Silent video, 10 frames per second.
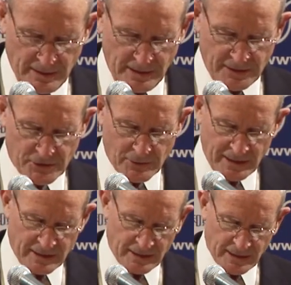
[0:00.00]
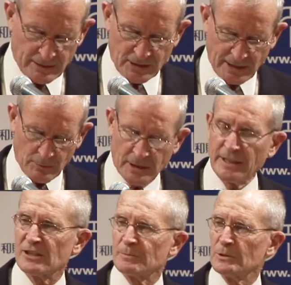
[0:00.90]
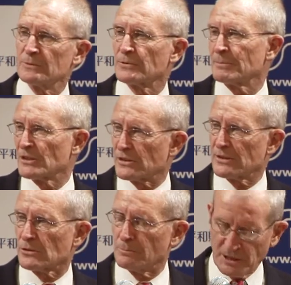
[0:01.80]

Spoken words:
It is striking how Taiwan has moved from the central